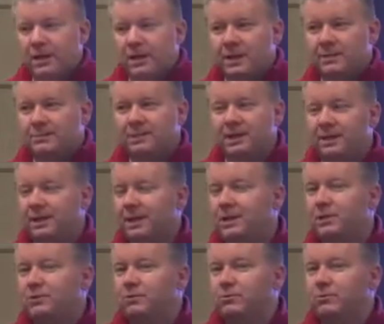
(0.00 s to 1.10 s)
comes in,
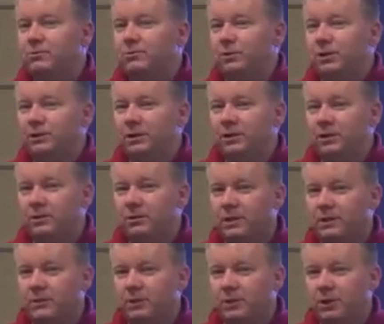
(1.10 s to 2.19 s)
they really don't
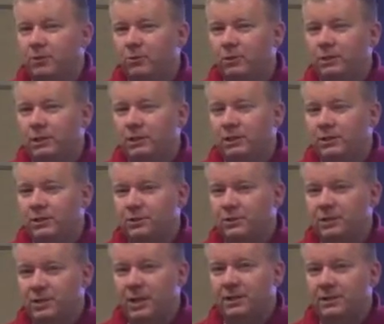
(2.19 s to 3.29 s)
give you a really clear
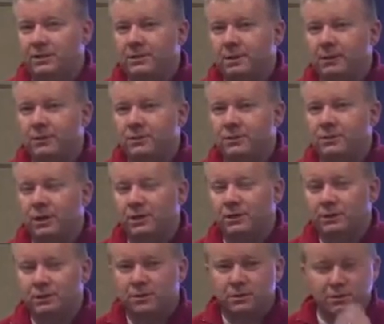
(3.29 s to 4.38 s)
set of
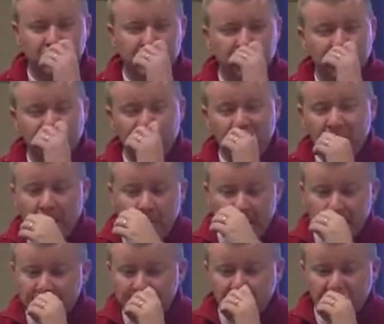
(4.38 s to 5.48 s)
instructions,
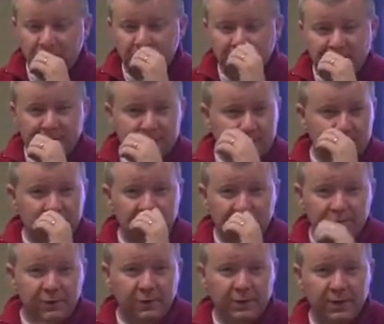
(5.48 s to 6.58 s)
And so you've got to sit down
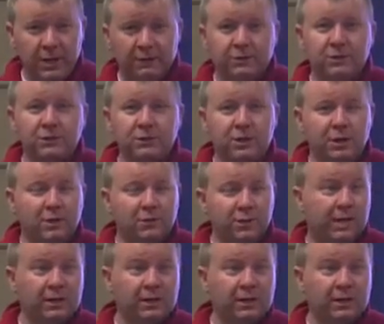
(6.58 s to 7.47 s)
and figure it out for yourself.